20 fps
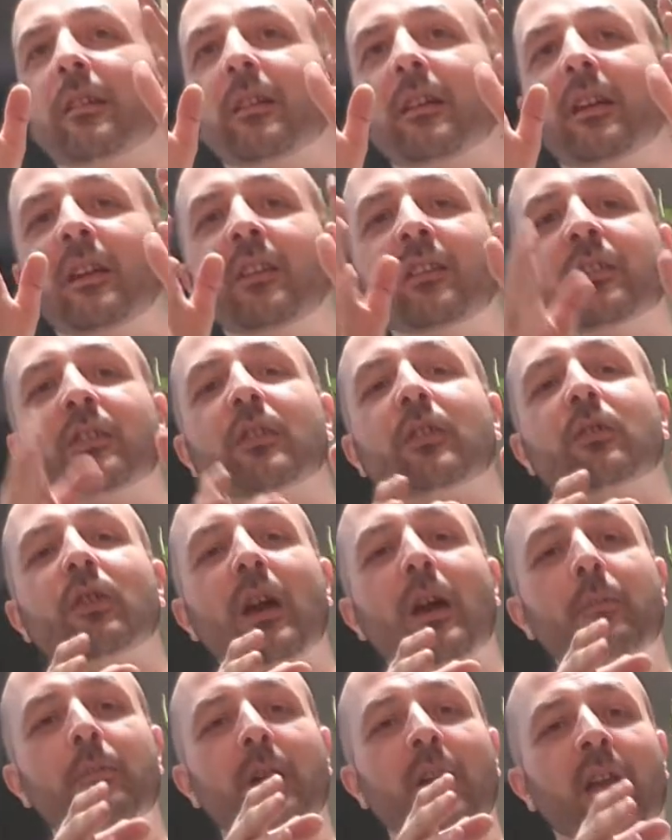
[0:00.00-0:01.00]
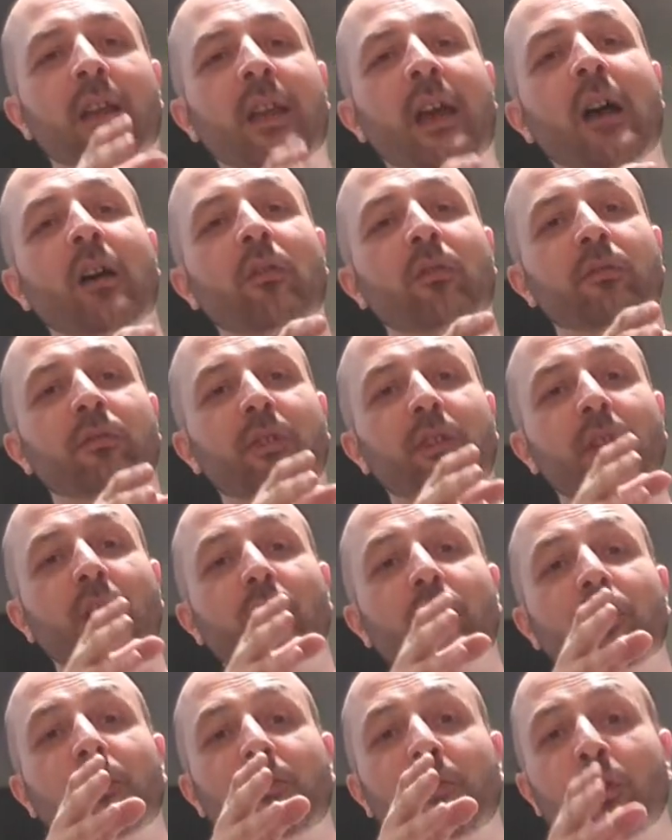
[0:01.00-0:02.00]
Instagram account, for
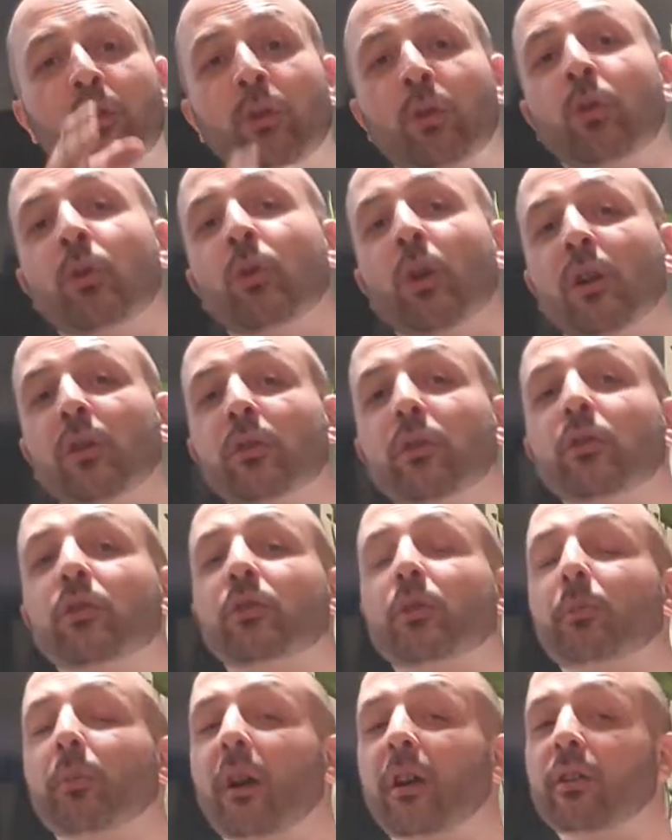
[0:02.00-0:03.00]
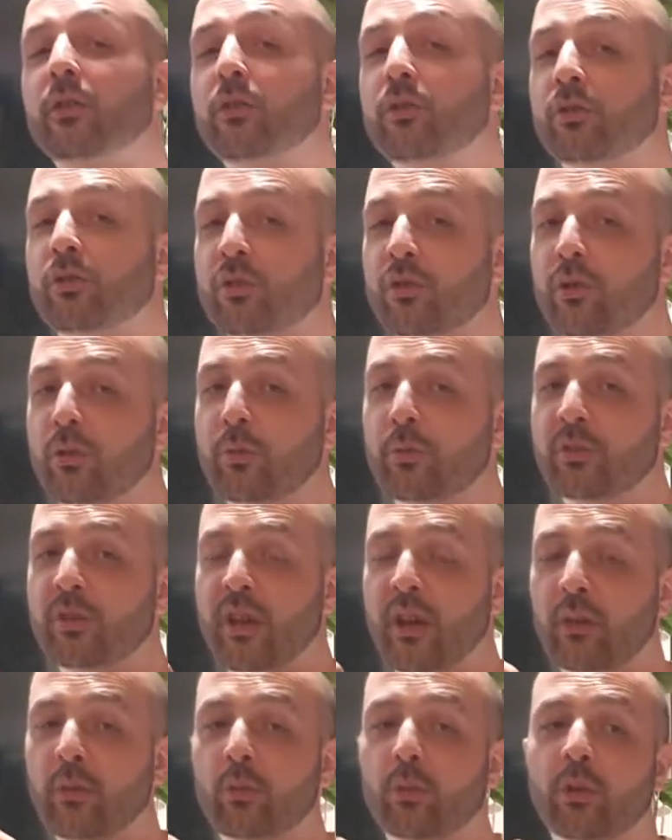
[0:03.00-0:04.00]
those of you who are new to my YouTube
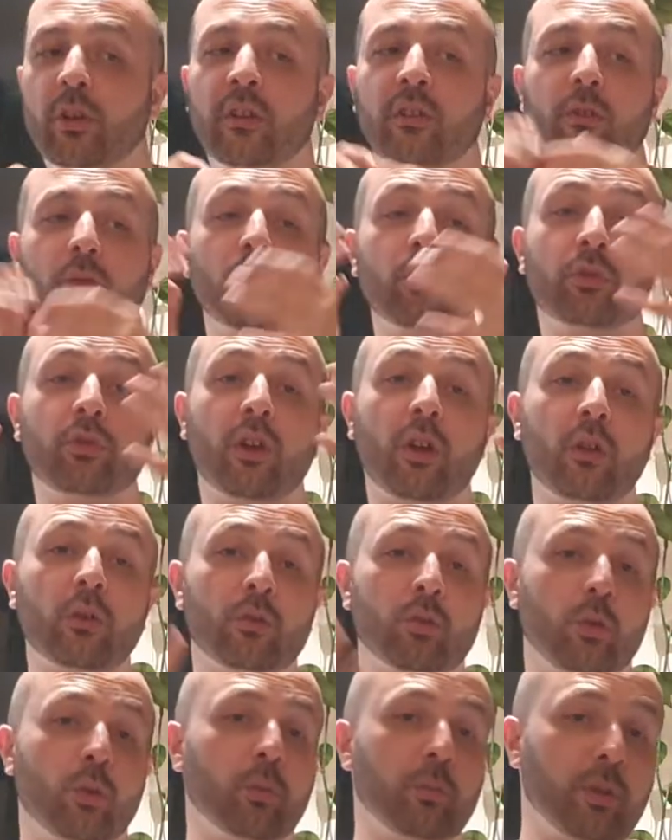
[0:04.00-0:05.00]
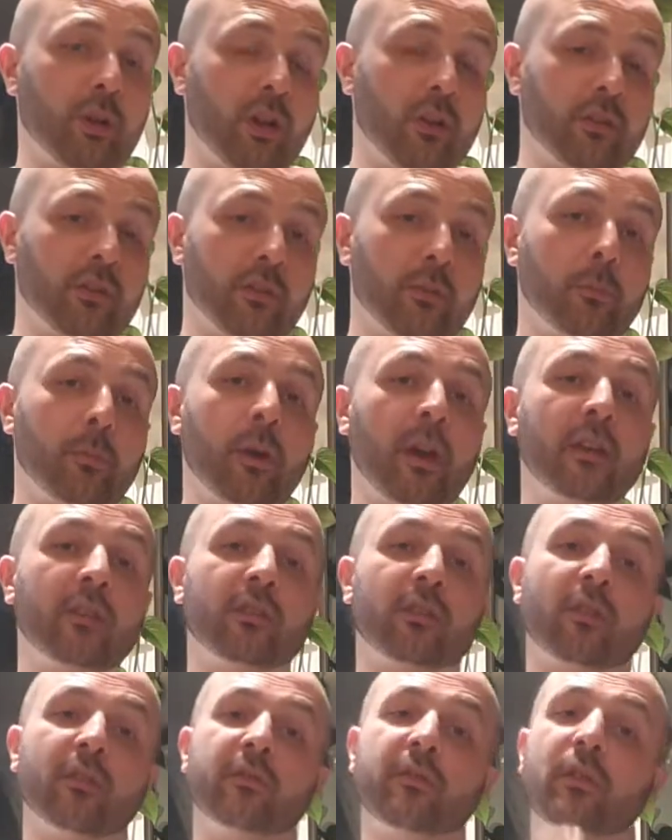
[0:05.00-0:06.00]
channel, is also called Plants and
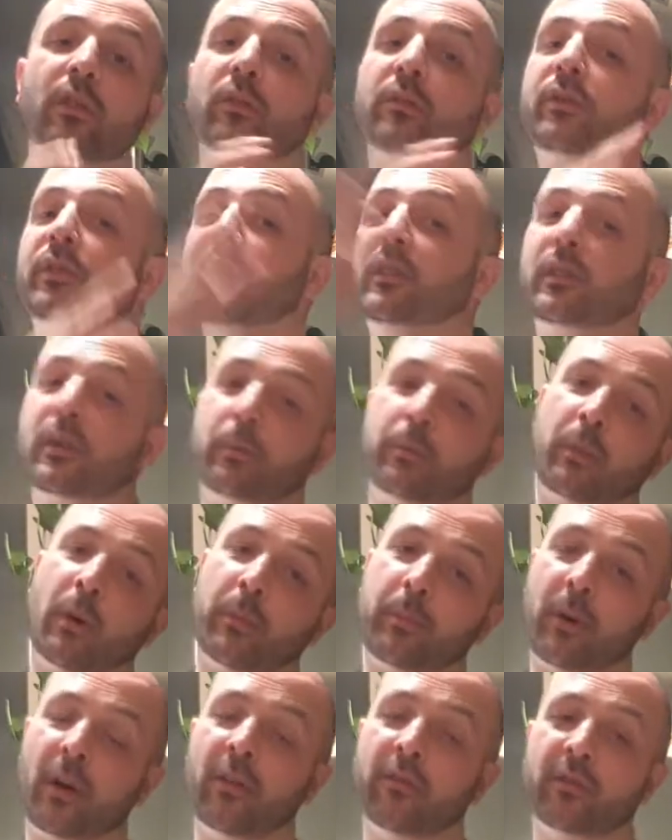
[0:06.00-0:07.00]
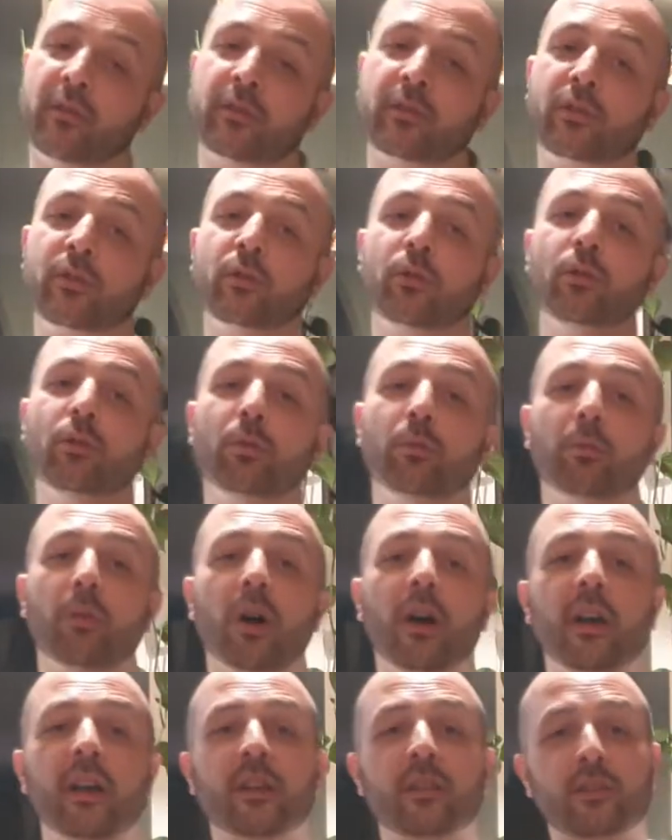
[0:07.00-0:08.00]
Paints, so feel free to pop over to
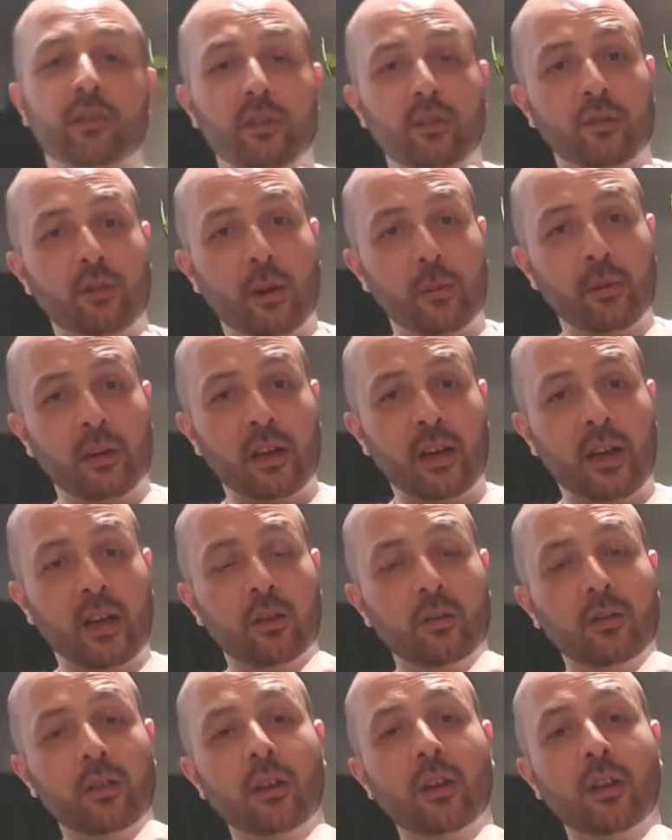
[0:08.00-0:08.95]
my Instagram account